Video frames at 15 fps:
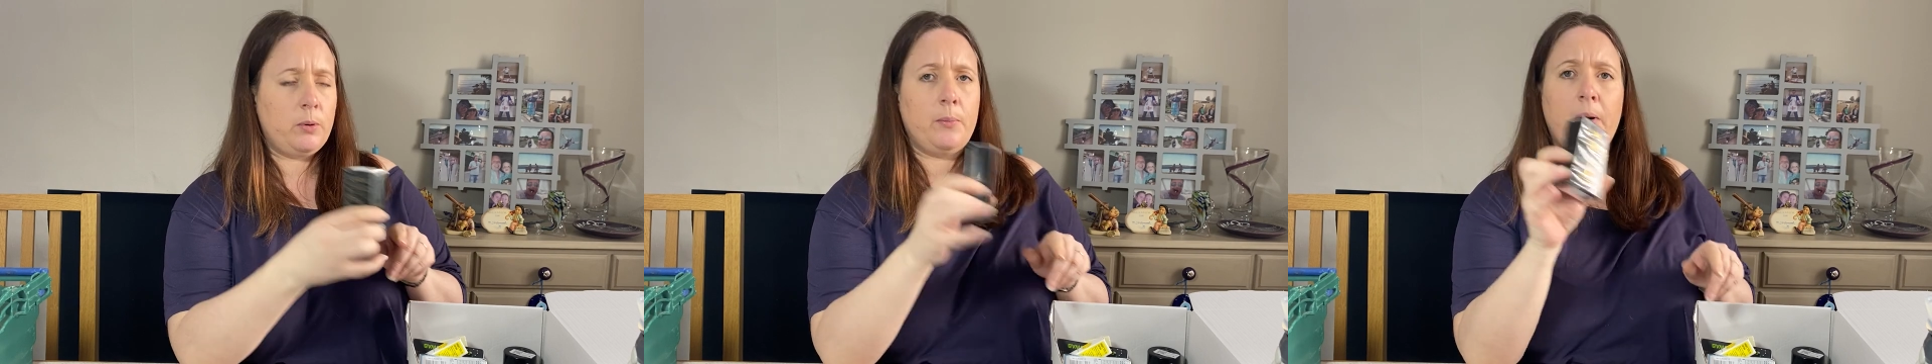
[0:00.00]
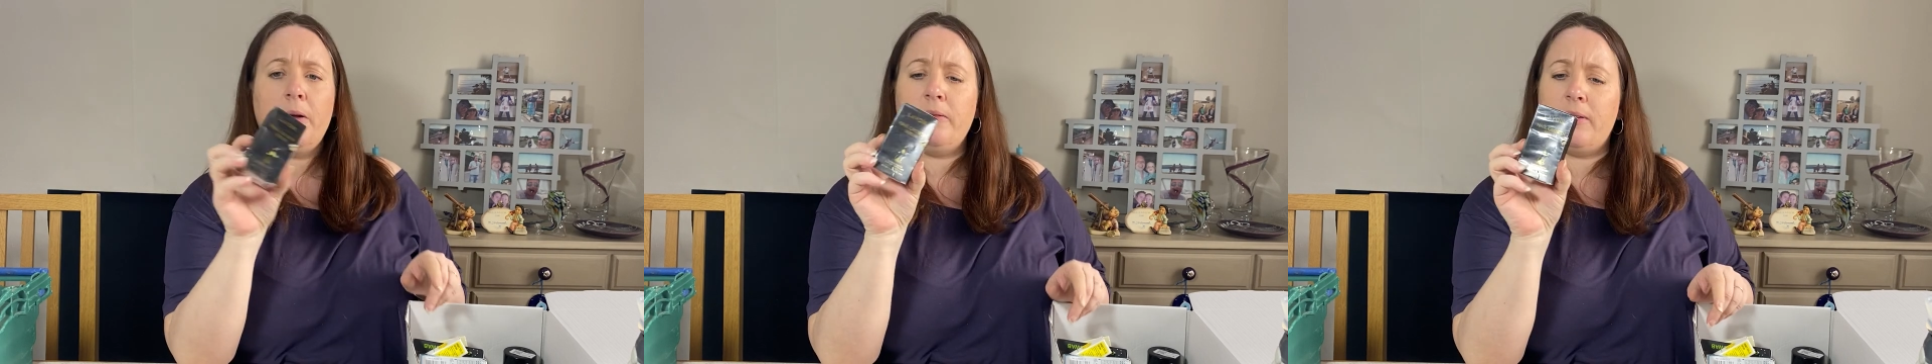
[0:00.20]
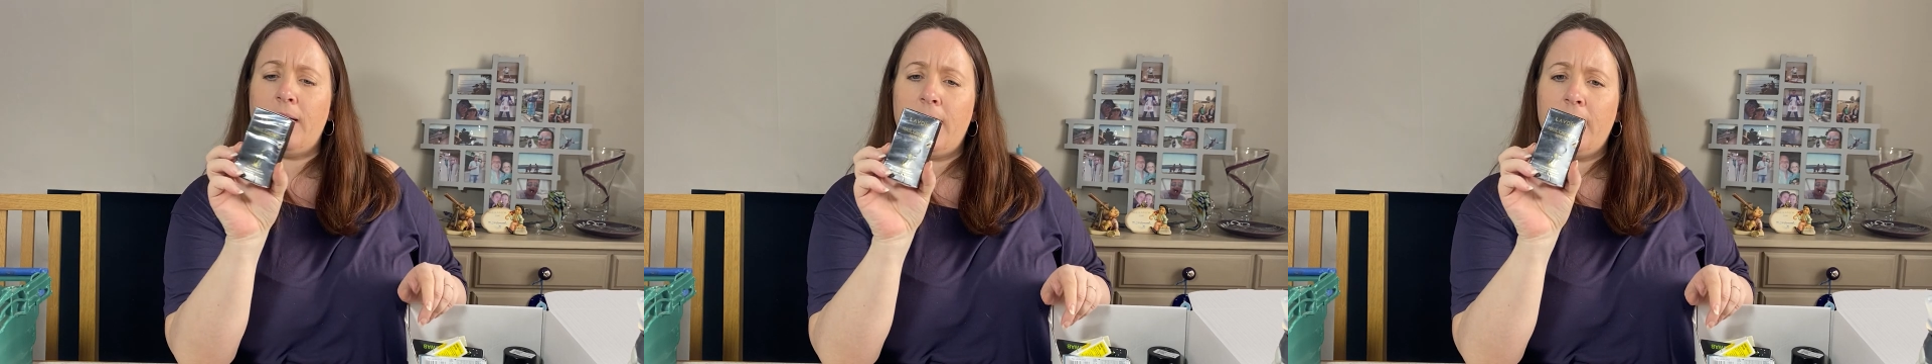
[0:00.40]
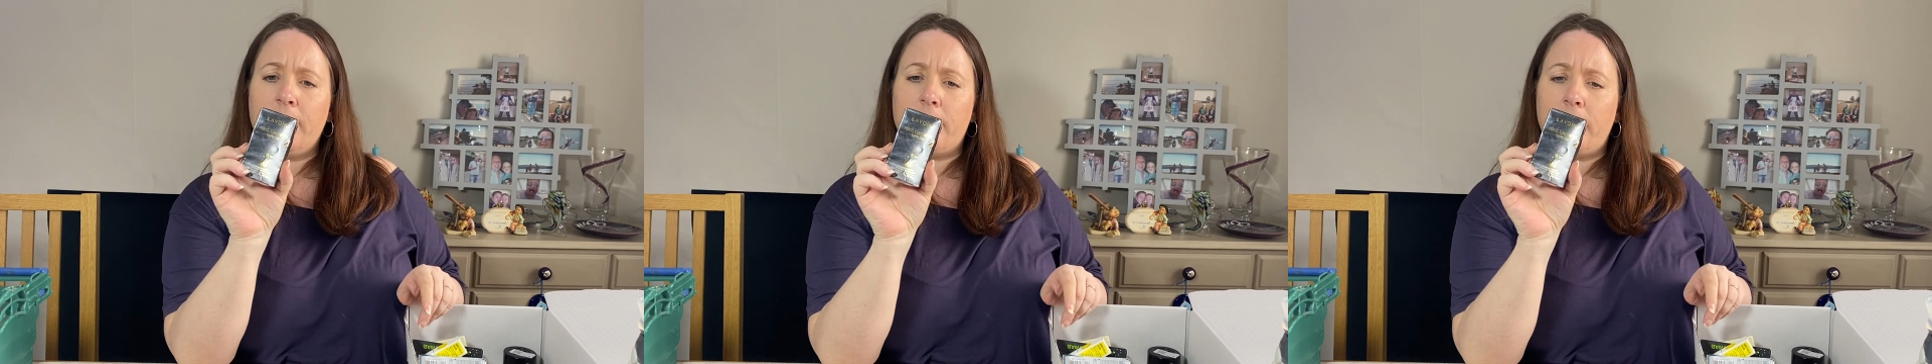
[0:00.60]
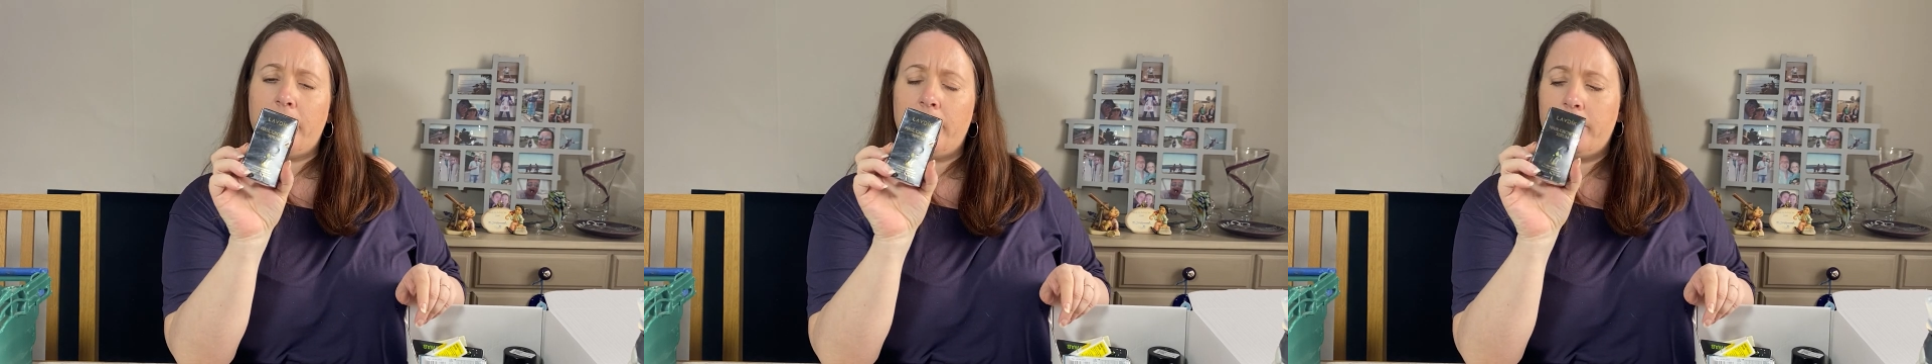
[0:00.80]
promotes hair
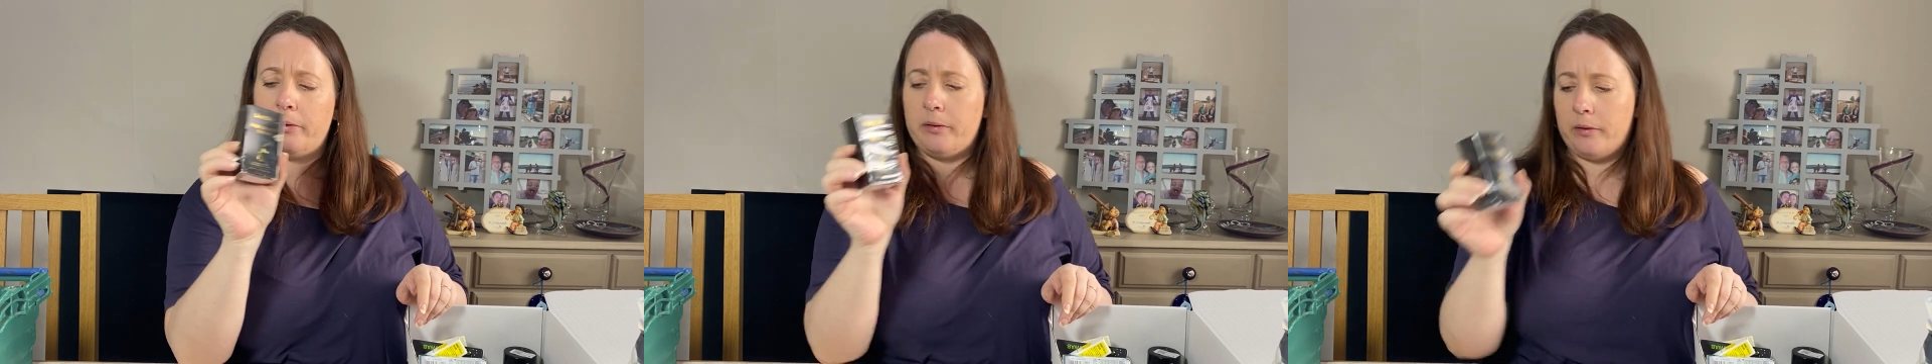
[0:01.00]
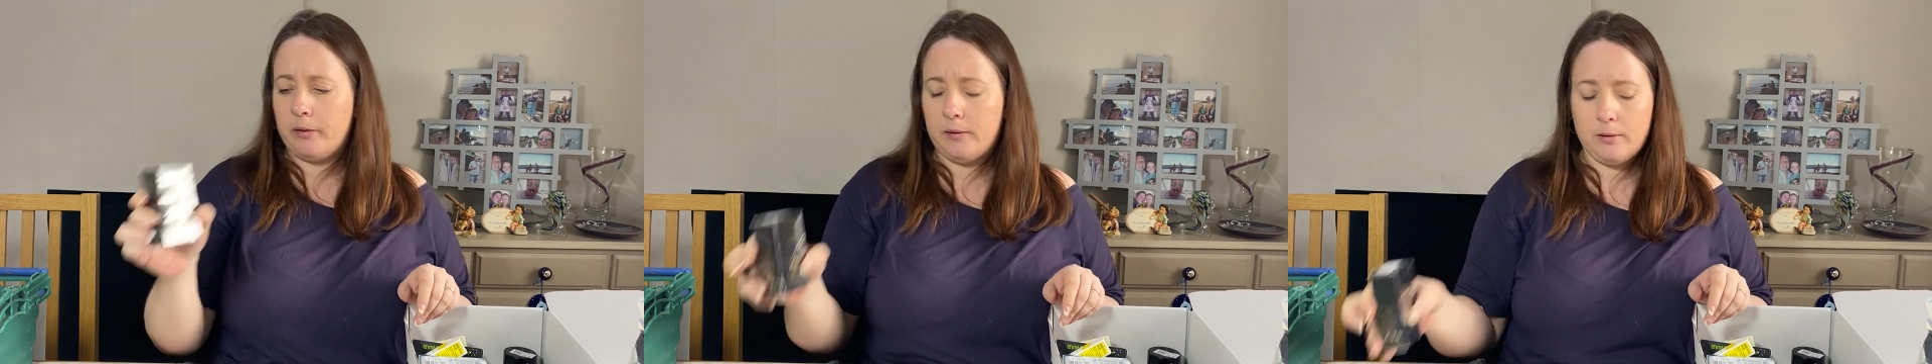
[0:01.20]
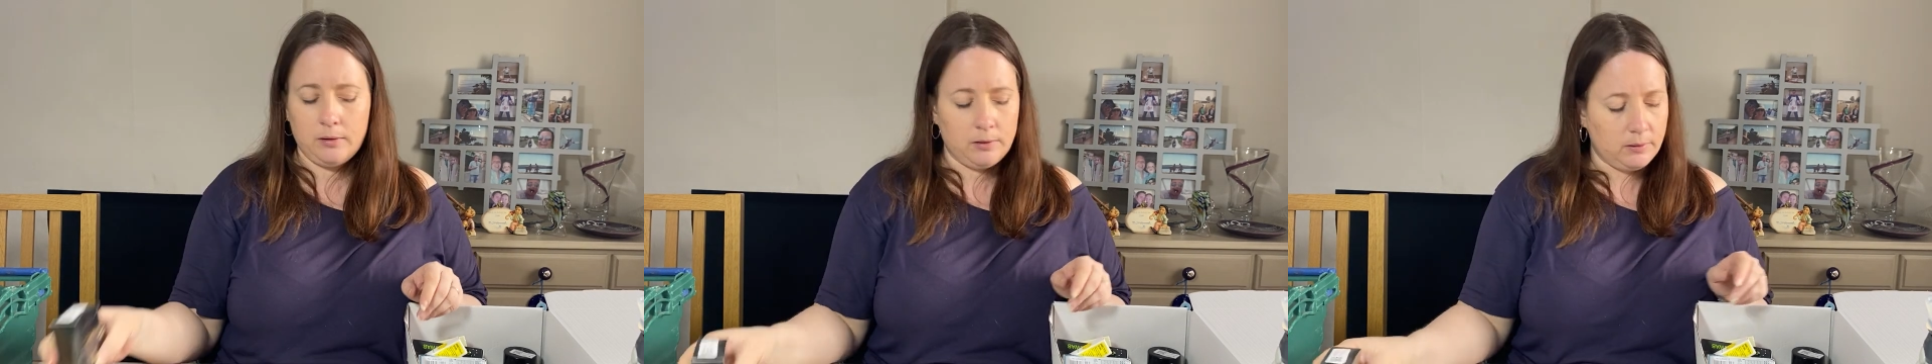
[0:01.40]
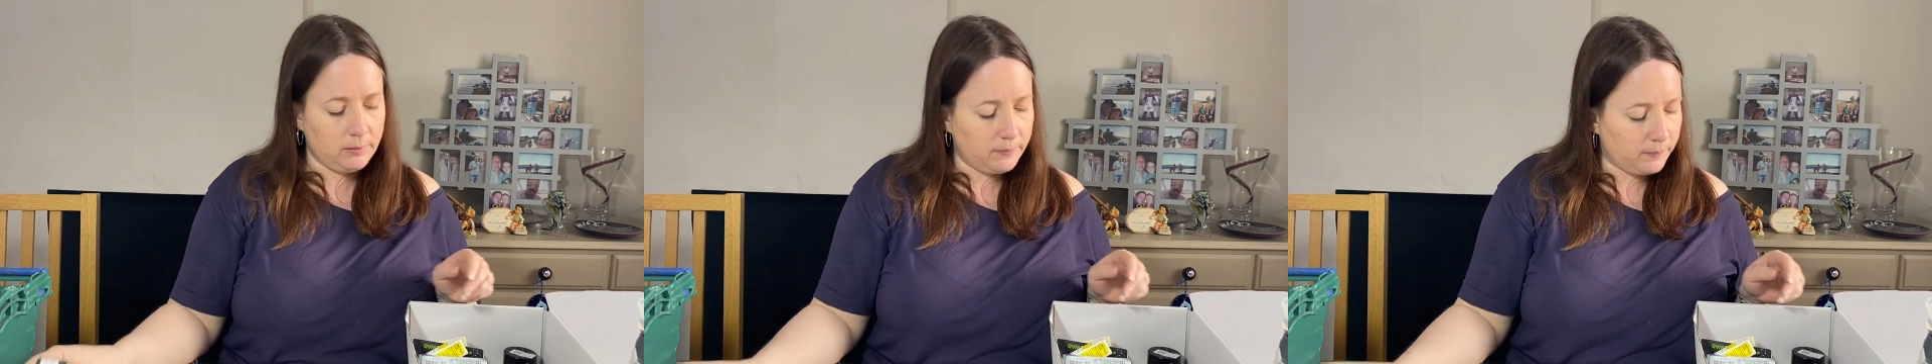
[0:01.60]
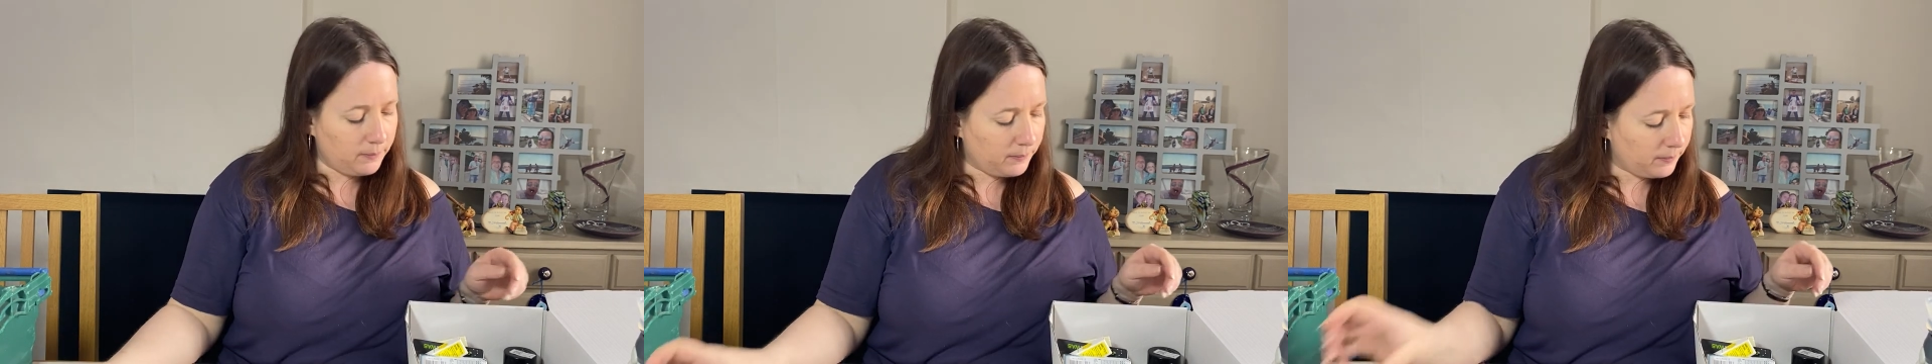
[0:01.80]

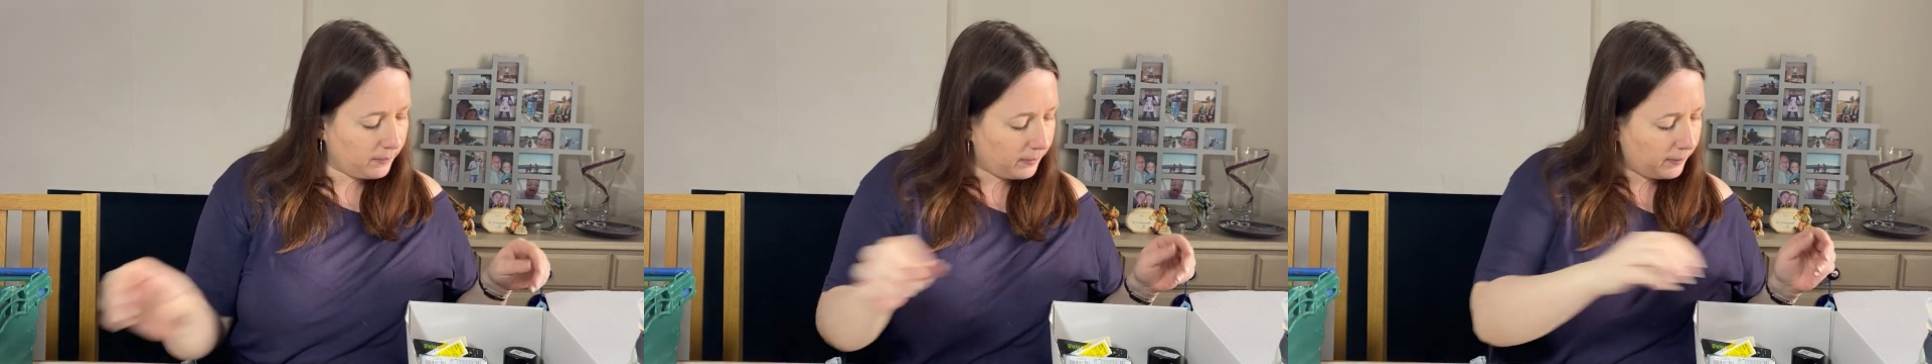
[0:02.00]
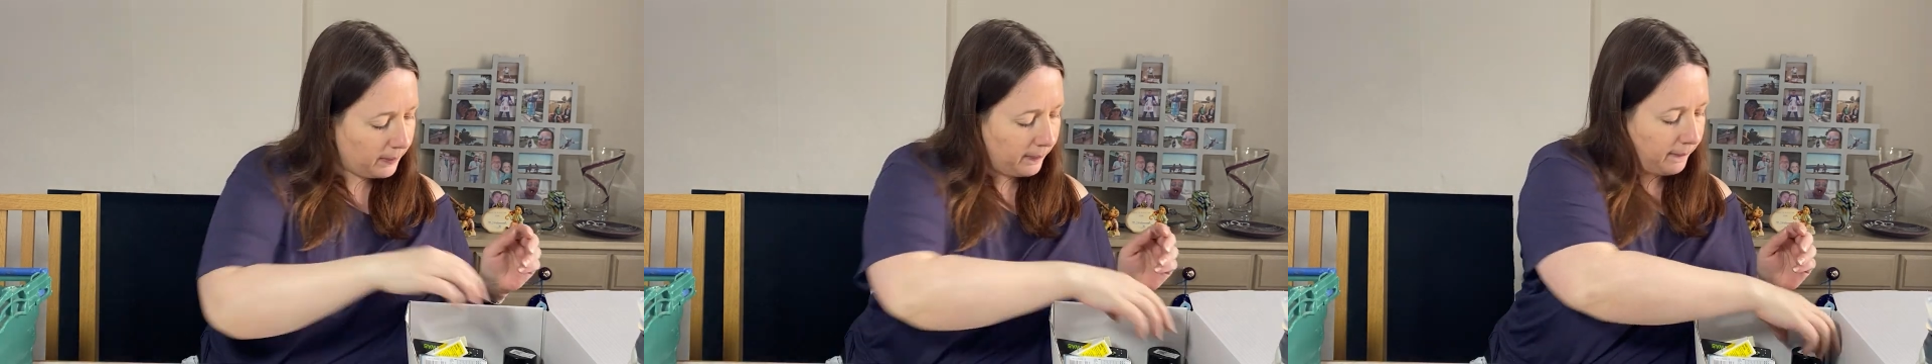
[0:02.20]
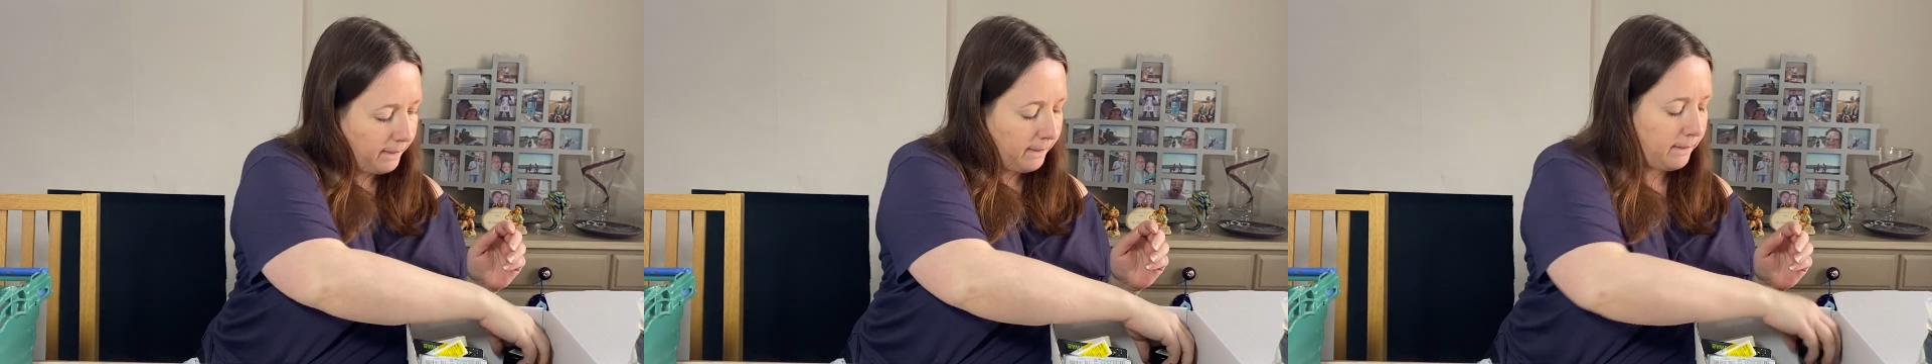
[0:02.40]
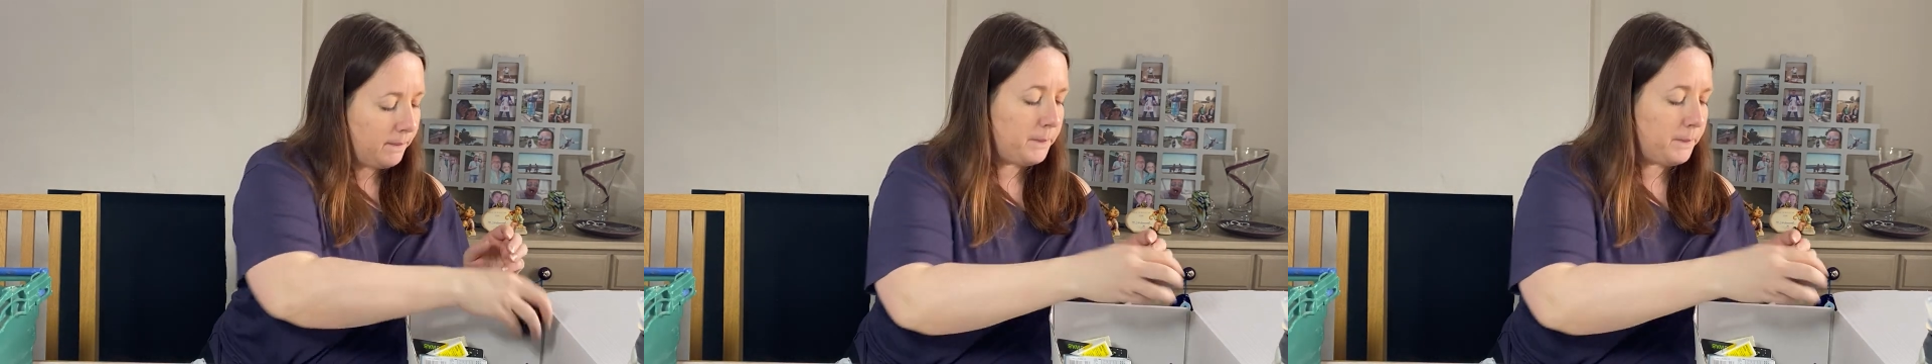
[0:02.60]
growth.